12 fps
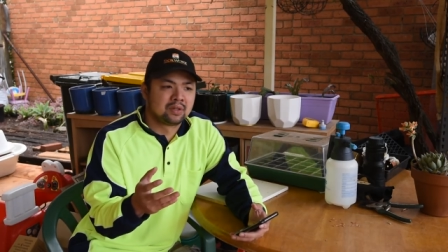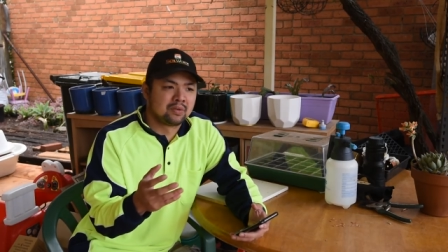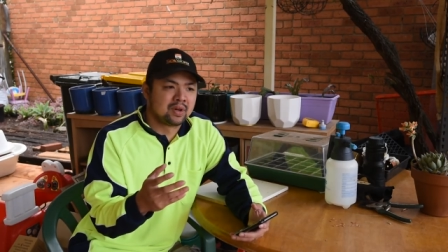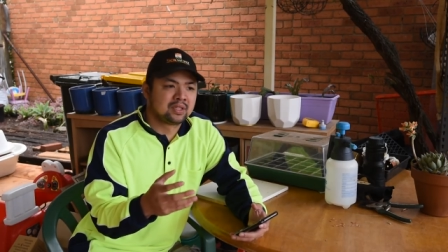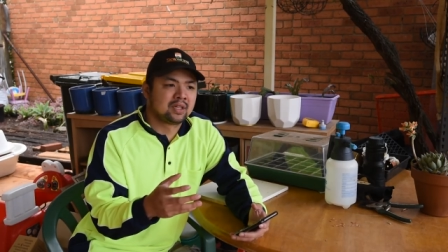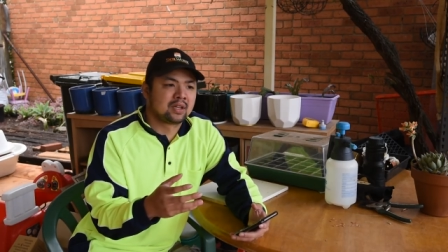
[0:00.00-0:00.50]
the
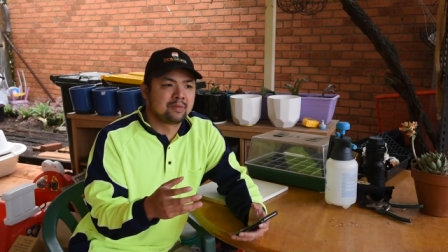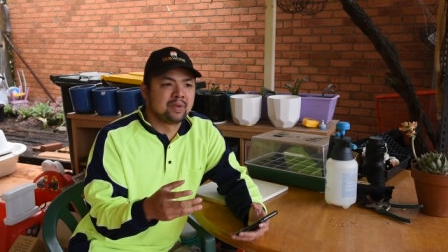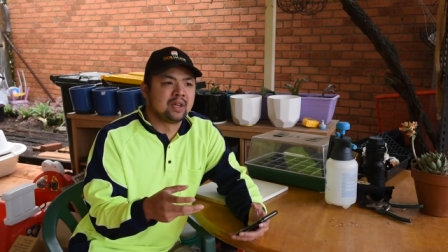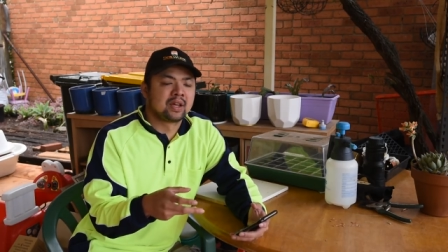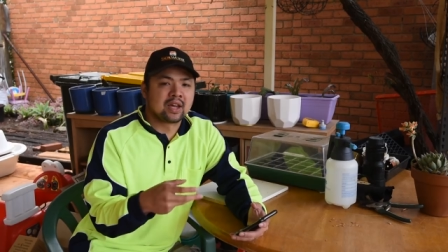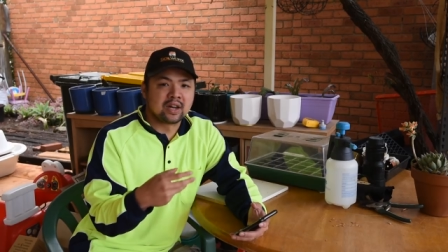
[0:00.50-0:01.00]
ones that are
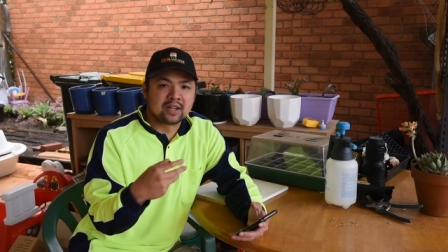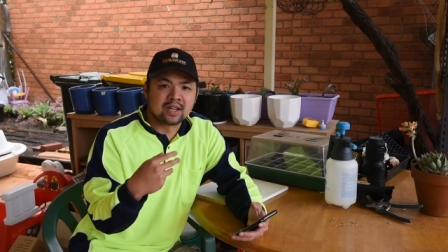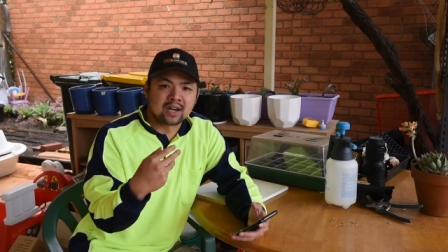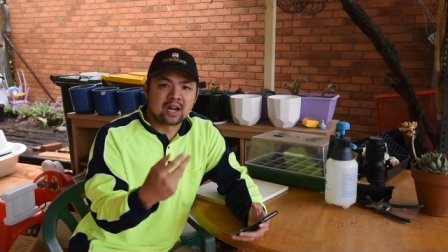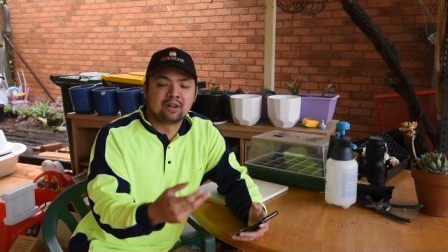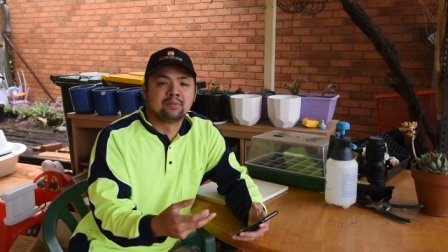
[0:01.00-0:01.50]
being carried
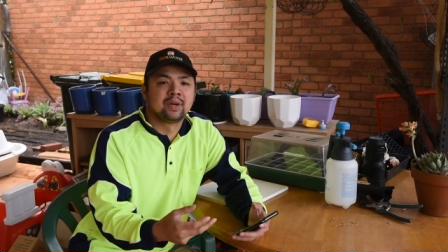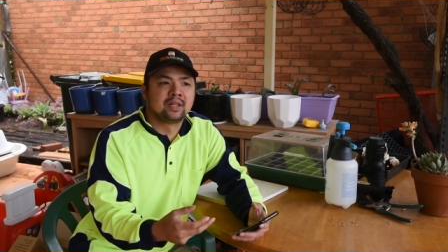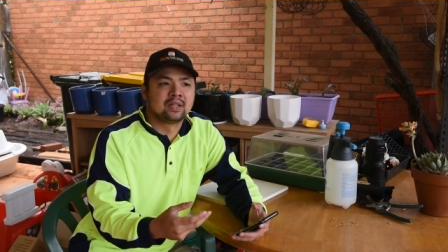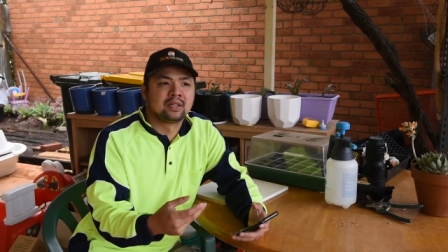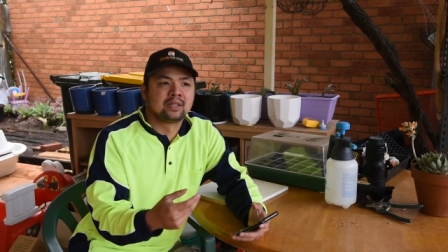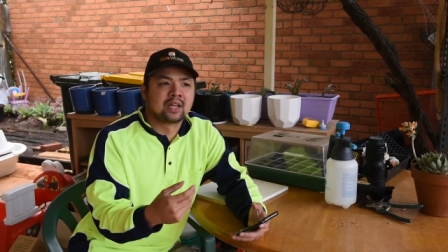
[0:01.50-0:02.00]
around by
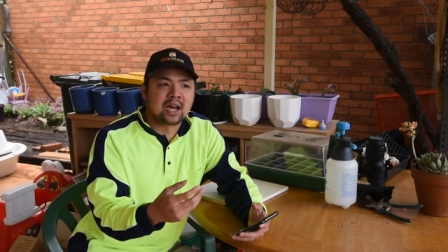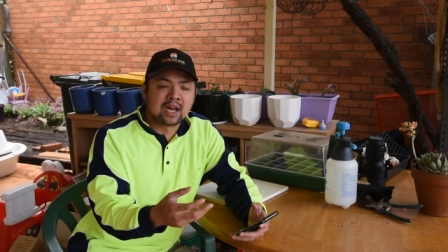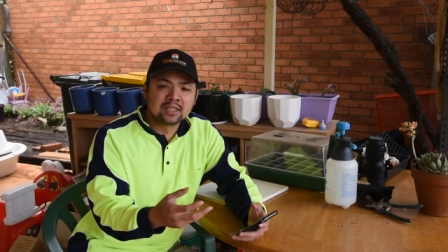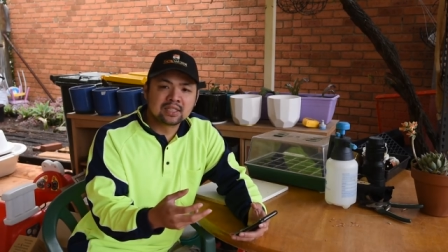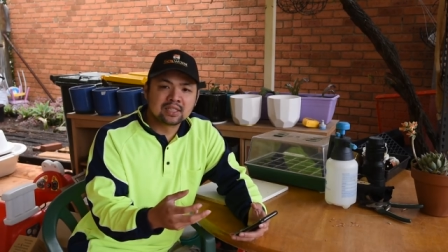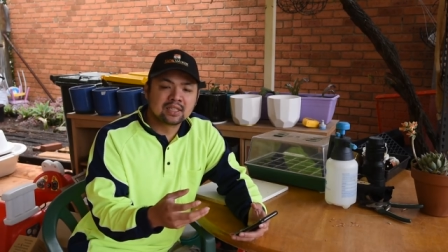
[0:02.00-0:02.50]
the, the
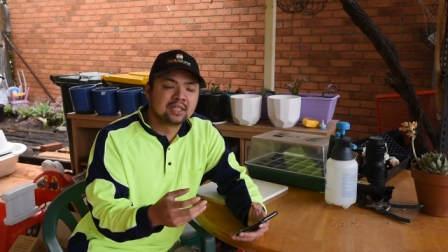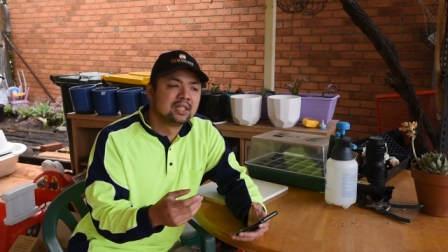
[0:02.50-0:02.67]
ants,